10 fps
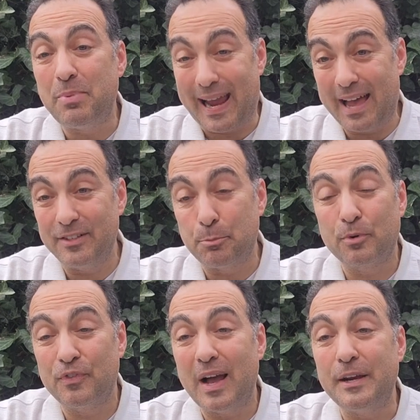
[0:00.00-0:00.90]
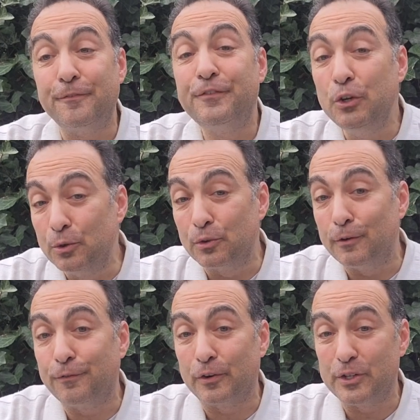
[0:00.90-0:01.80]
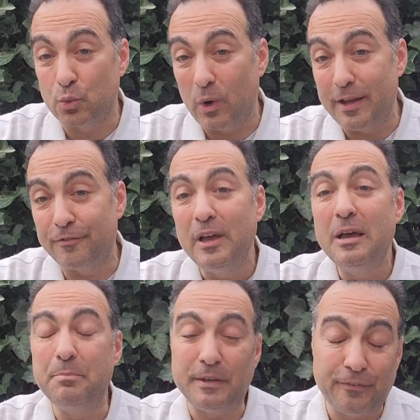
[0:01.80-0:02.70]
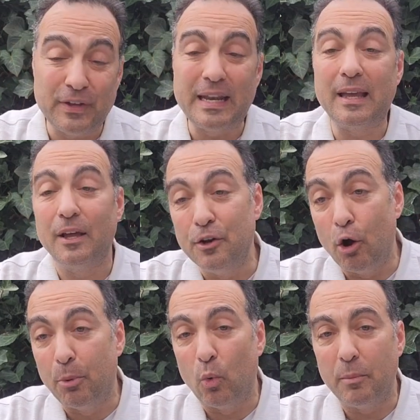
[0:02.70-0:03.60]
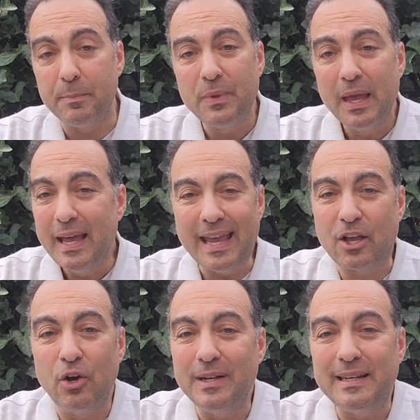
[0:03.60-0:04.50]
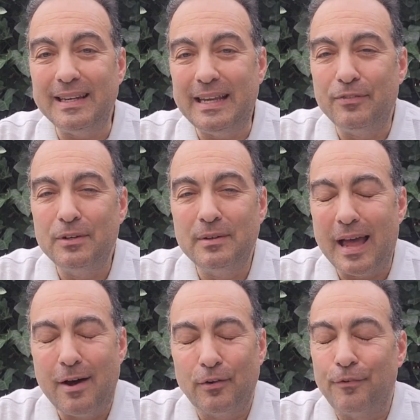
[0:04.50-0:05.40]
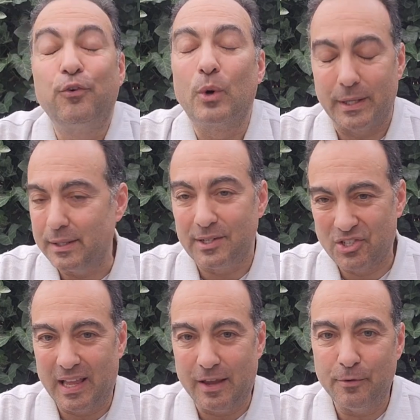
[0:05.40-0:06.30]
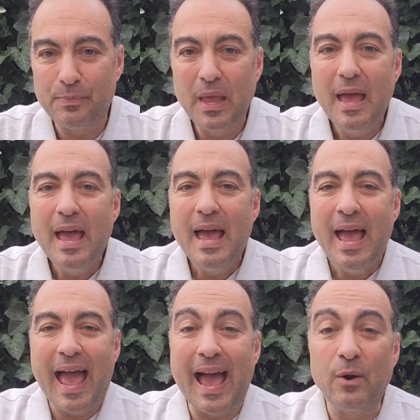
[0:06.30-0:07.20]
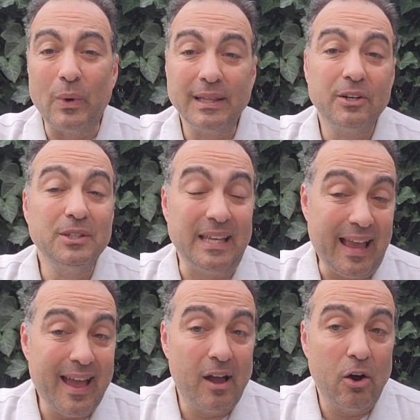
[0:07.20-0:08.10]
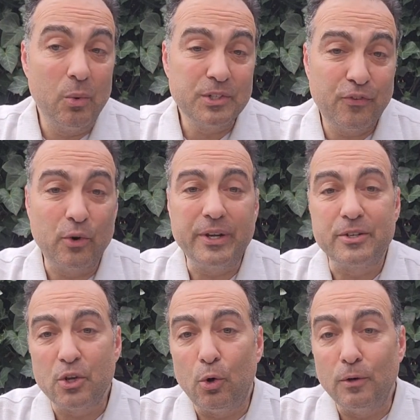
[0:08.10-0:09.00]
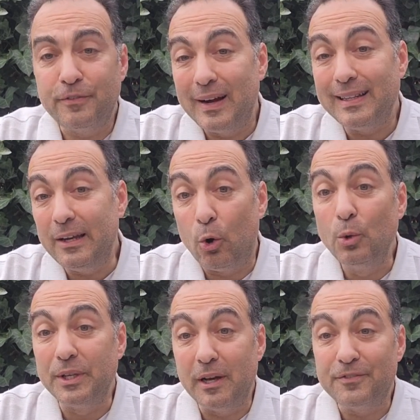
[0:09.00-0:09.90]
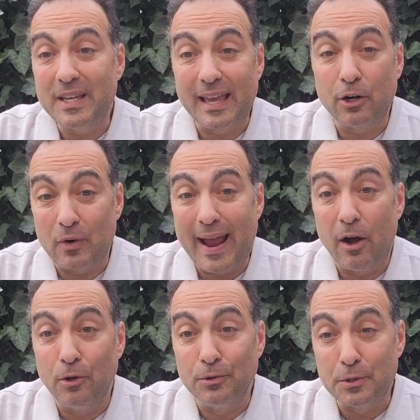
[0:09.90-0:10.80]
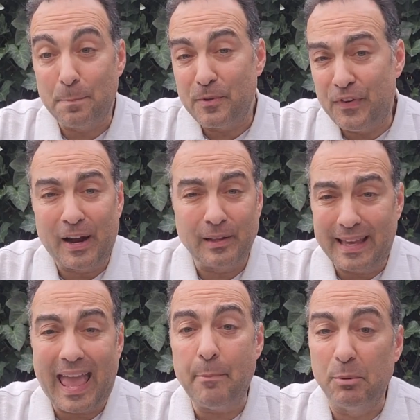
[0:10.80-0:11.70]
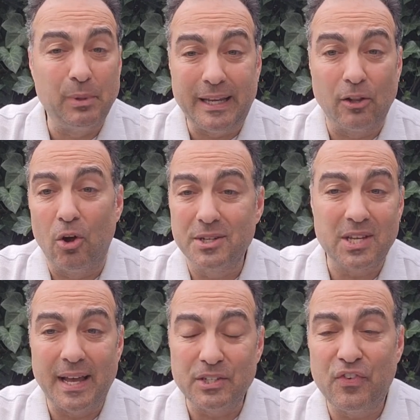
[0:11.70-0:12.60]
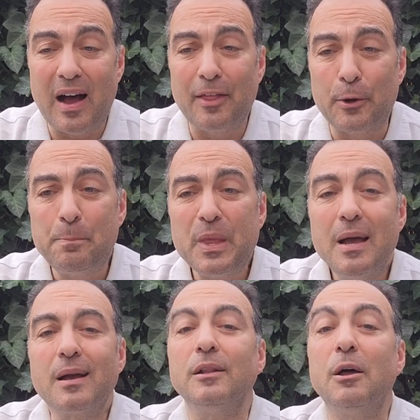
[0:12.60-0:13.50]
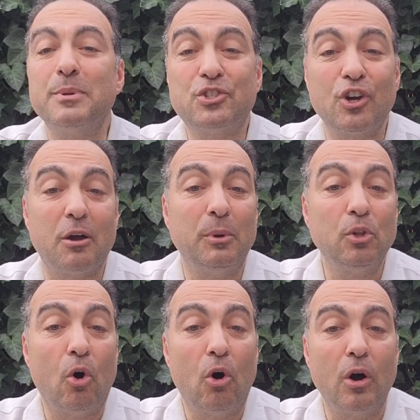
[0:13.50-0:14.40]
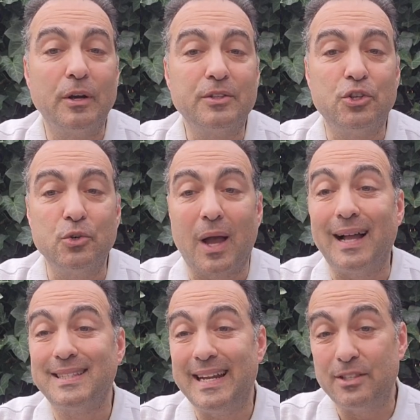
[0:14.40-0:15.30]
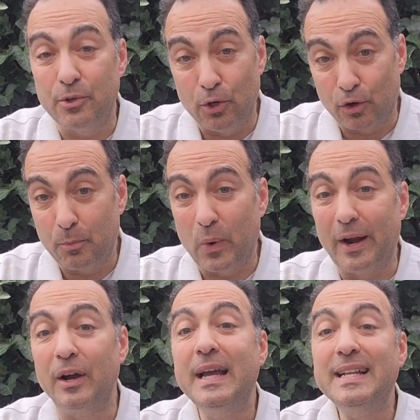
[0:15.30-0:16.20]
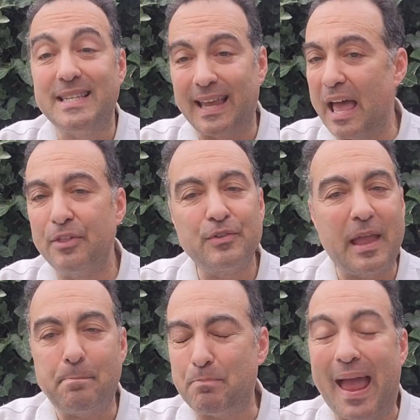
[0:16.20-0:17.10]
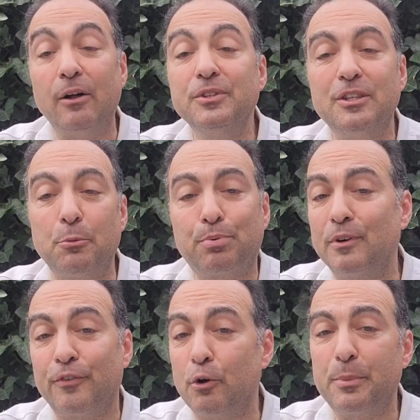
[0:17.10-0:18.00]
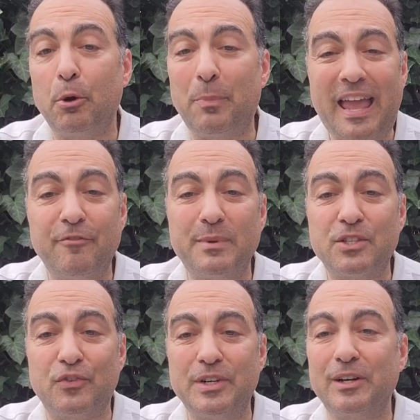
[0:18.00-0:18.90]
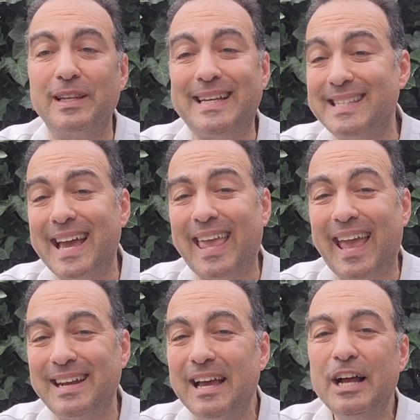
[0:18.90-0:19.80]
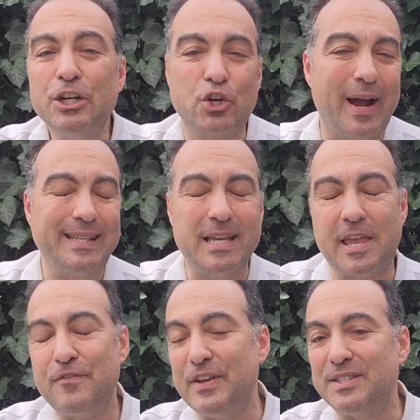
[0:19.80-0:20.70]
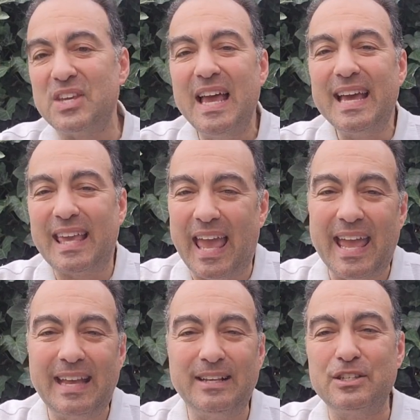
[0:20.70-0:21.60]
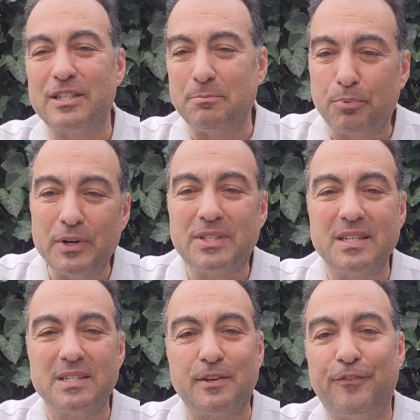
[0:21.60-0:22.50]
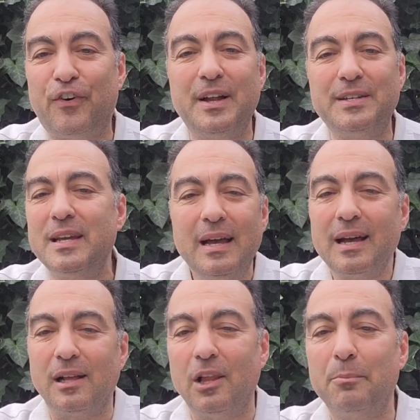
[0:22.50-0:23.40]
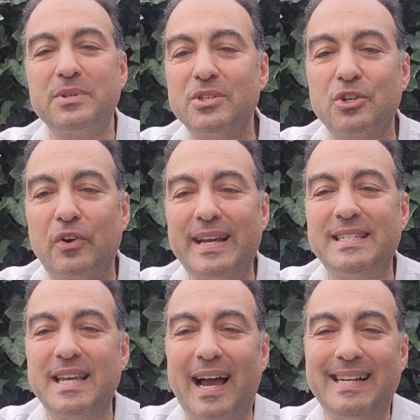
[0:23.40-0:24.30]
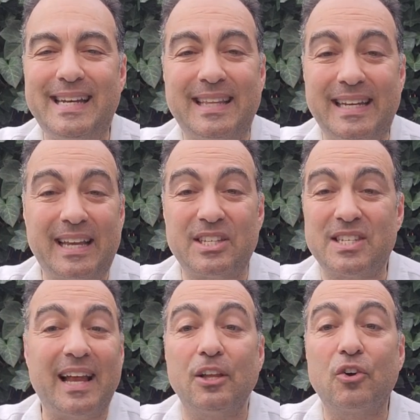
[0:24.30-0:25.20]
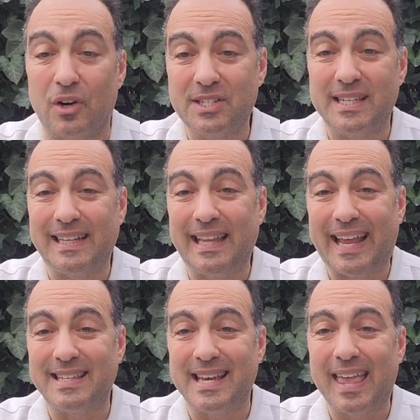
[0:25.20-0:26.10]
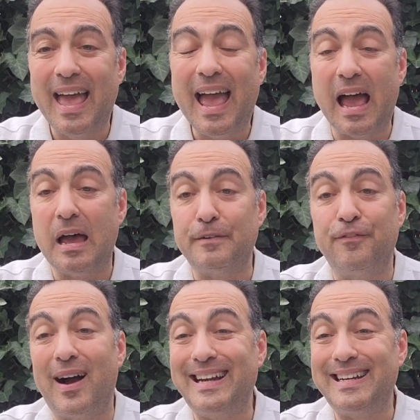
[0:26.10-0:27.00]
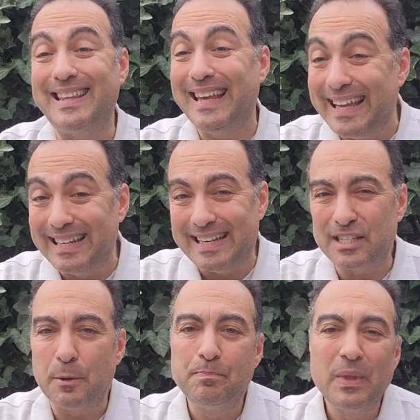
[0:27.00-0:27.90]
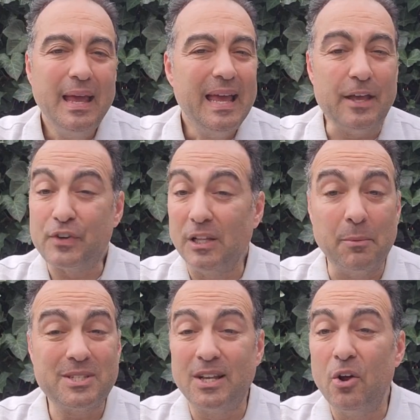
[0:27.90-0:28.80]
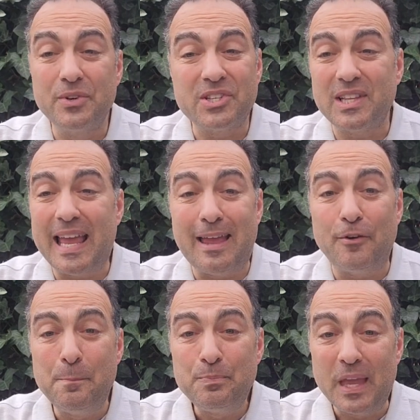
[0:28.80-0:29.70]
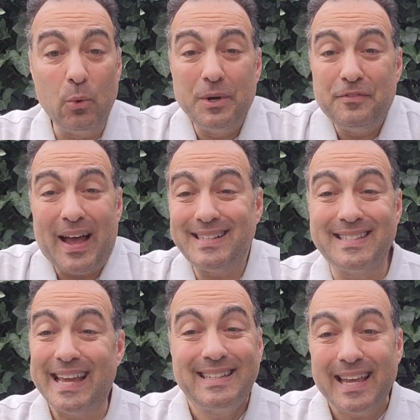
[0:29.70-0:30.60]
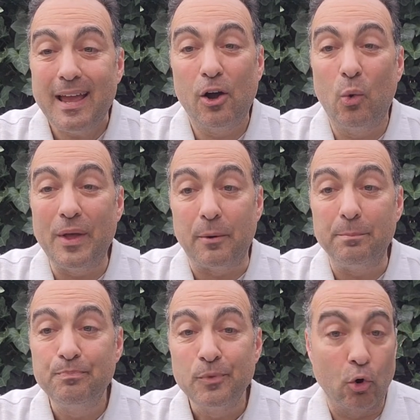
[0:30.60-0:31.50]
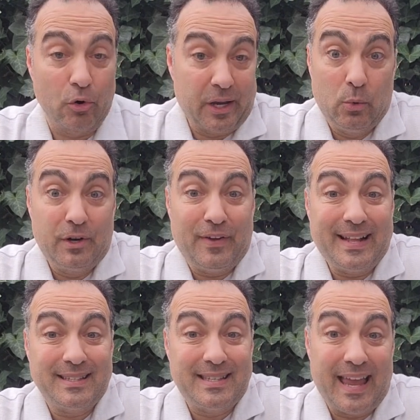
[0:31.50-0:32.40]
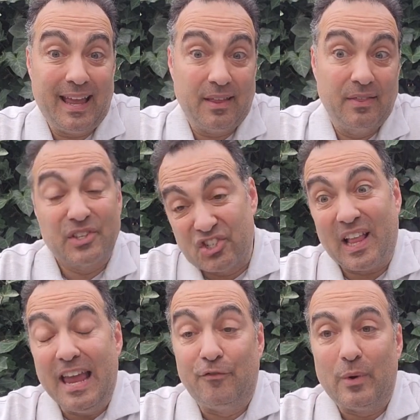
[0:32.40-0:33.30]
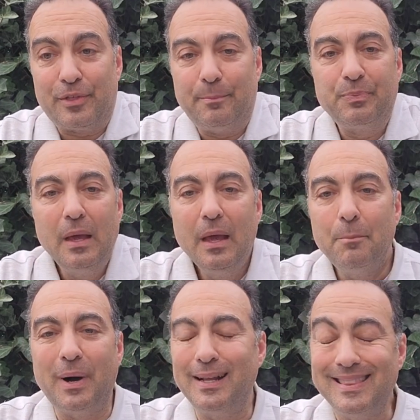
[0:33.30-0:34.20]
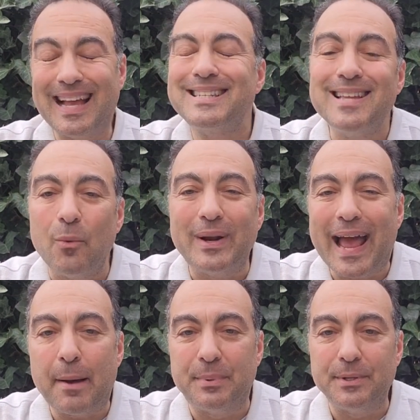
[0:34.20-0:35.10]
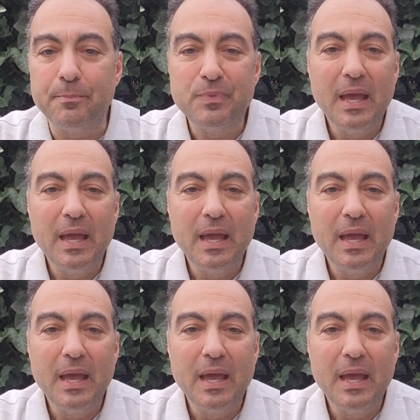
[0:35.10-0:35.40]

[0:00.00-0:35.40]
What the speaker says: by having to provide a funeral for his wife befitting a noblewoman. He couldn't even have afforded a slave. And when little Diego was 4 years old, finally old enough to get around fairly capably alongside his father, Columbus took him along to continental Europe, where together they pounded the proverbial pavements for nearly a decade, trying to convince kings and princes to fund Columbus's crazy idea that he could sail across the Atlantic and find the Indies. If Columbus had owned a slave, he wouldn't have had to take Diego with him, or he would have had to take the slave with him. But that's not what happened.